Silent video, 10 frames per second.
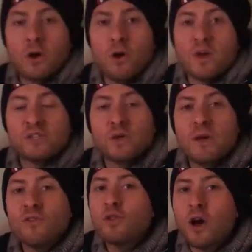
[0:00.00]
Okay, so
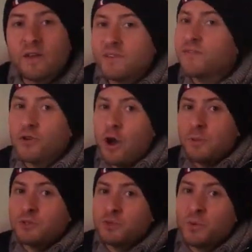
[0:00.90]
you have a lot of different
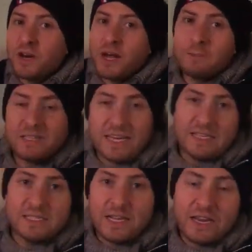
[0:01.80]
options when it comes to
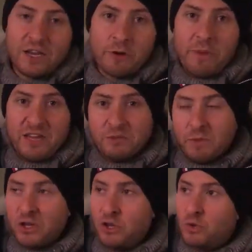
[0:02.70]
insulating your
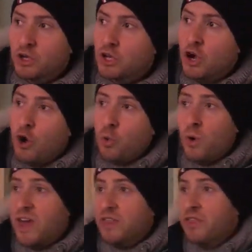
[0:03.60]
basement. You could go
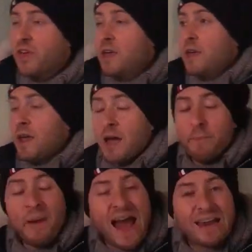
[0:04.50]
with
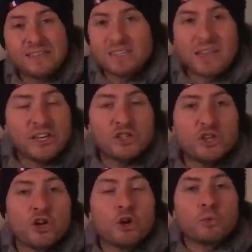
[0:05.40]
batt insulation,
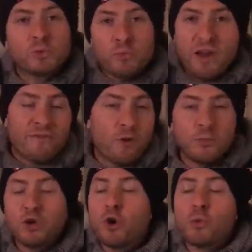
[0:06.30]
you can go with spray foam,
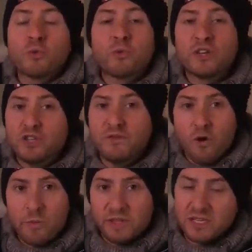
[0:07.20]
you can go with rigid
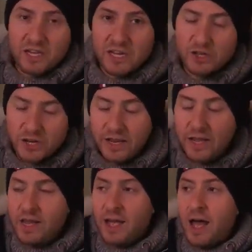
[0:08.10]
foam insulation.
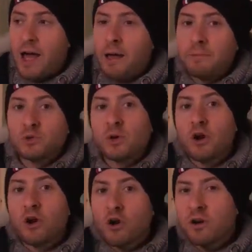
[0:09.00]
So in
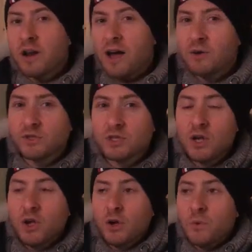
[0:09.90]
our current house,
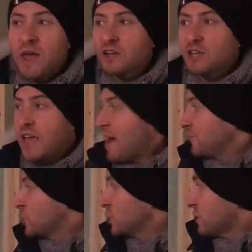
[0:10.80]
we actually
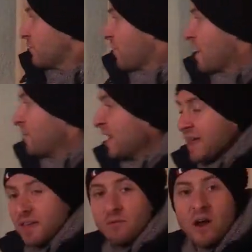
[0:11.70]
have just the framing,
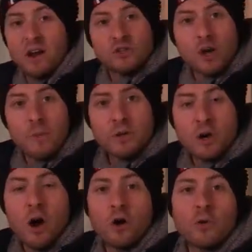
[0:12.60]
and then right on top of the
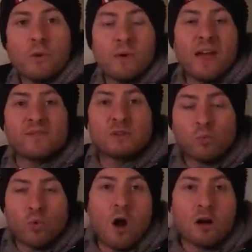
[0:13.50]
concrete, we have some
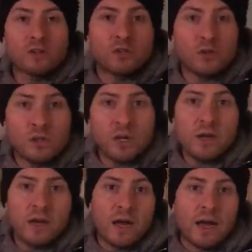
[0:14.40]
Roxul
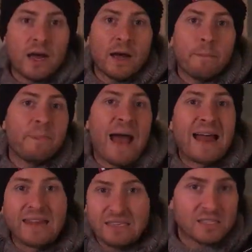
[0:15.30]

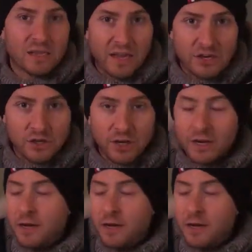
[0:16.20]
batt insulation.